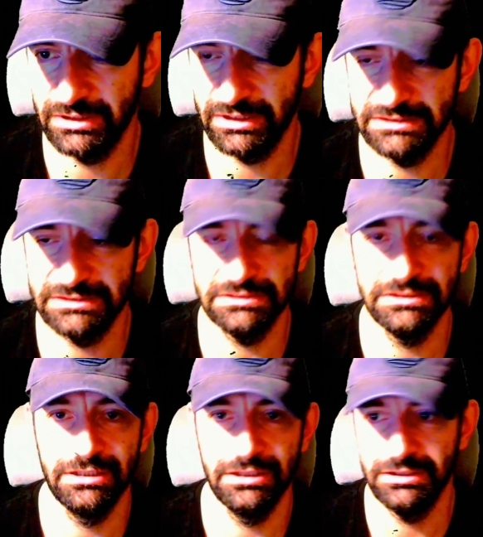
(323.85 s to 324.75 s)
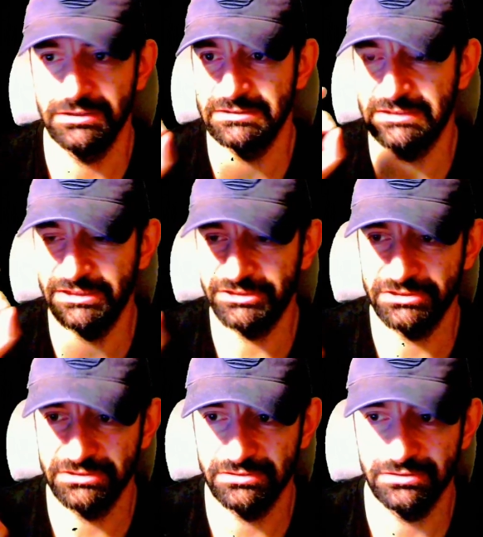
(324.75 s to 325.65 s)
is
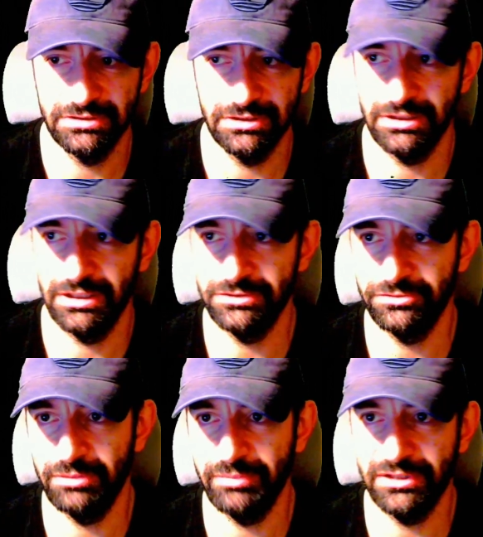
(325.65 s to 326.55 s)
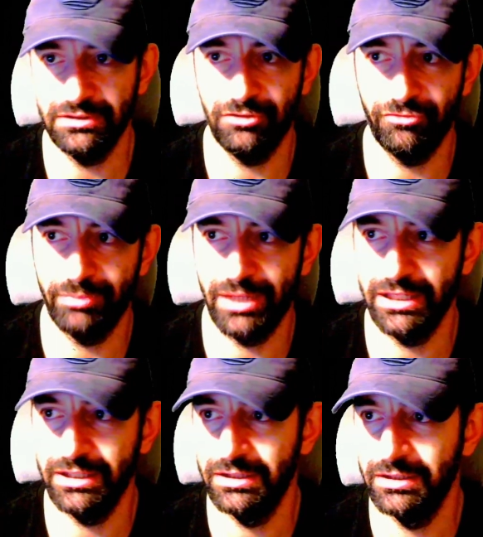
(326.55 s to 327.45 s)
stitched into the middle of
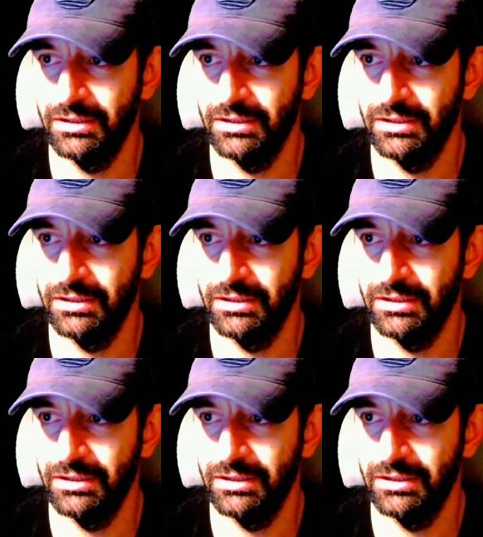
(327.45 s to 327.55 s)
my